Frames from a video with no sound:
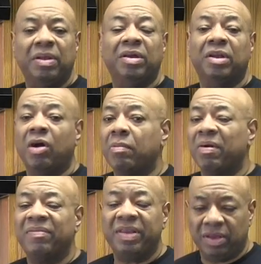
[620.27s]
You've been looking at all
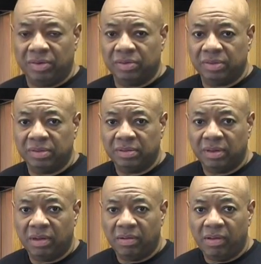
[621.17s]
my videos
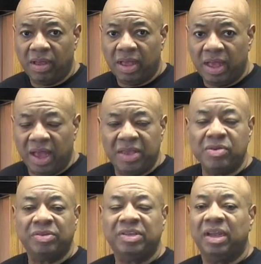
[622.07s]

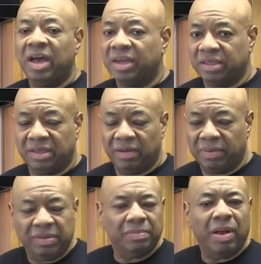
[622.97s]
and you see a lot of
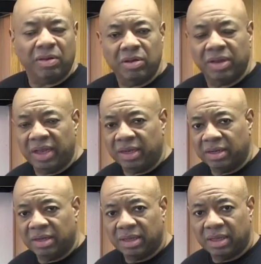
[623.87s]
stuff, but it's about cooking.
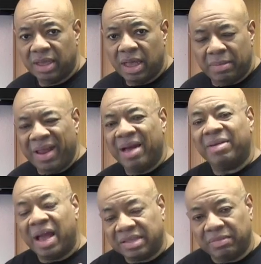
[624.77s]
But
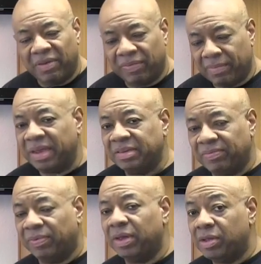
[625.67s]
I've got some
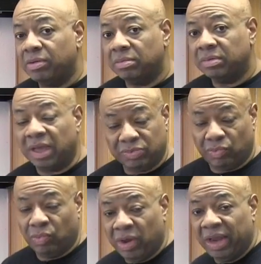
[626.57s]
information for you that's
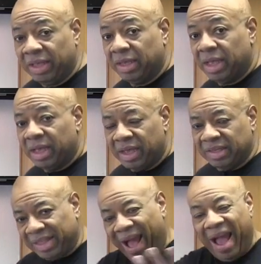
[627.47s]
really,
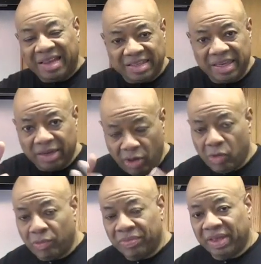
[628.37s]
it's the icing
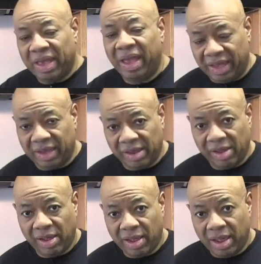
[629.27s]
on the cake.
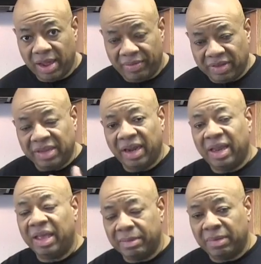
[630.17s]
There's a
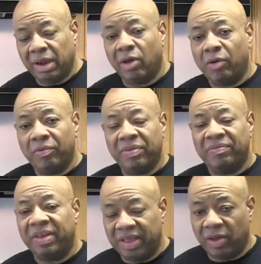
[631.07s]
link below the
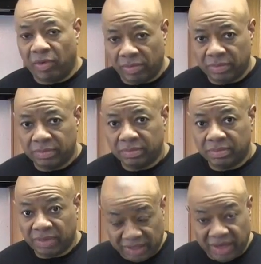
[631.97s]
video.
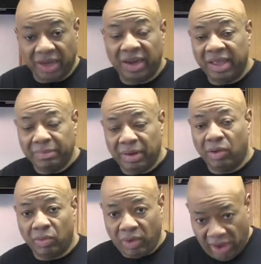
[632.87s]
There's another link
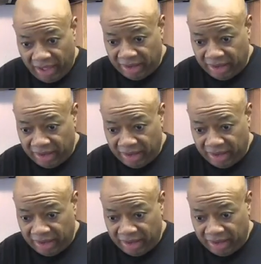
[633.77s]
below.